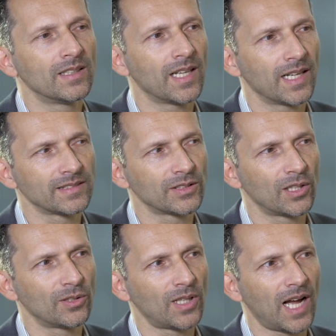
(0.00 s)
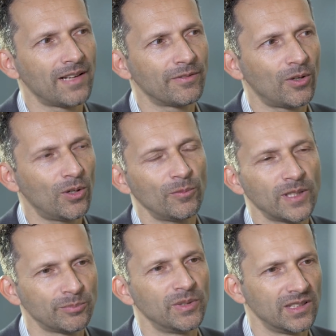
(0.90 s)
Yeah, so I've
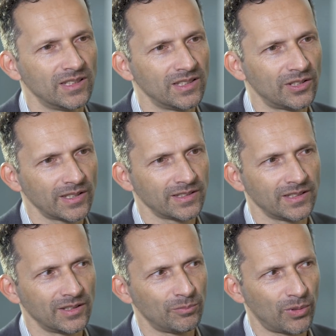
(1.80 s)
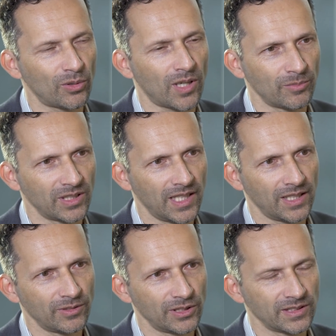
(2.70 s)
always been interested in programming
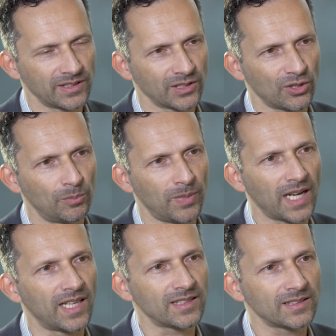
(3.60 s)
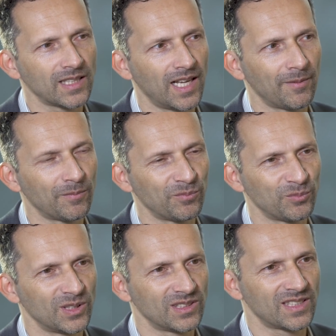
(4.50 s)
languages and compilers. Um,
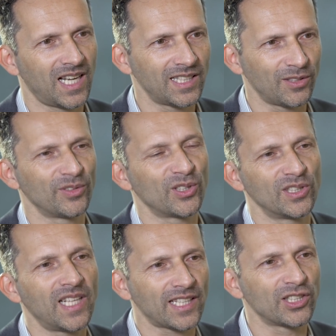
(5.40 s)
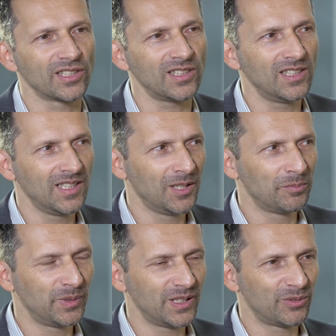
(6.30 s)
it's kind of the connection
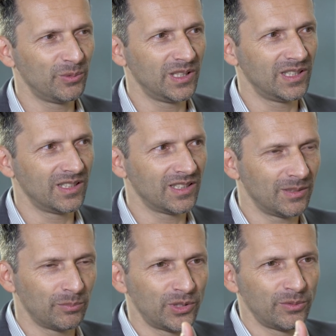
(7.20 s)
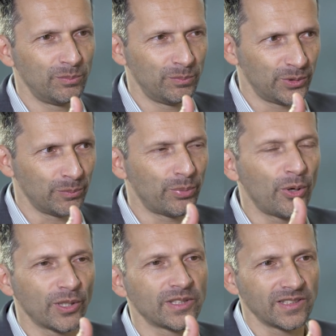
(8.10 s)
between the, the
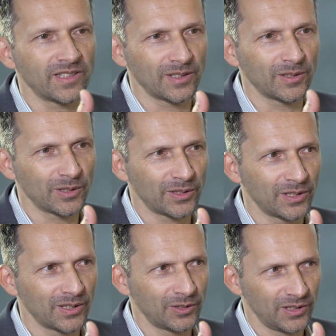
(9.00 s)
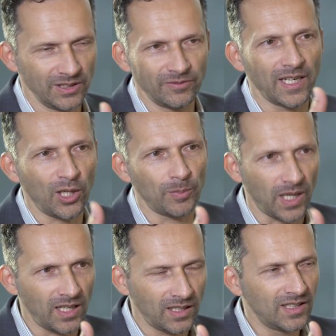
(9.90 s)
person, the, the
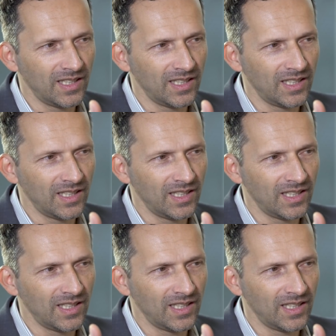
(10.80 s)
developer,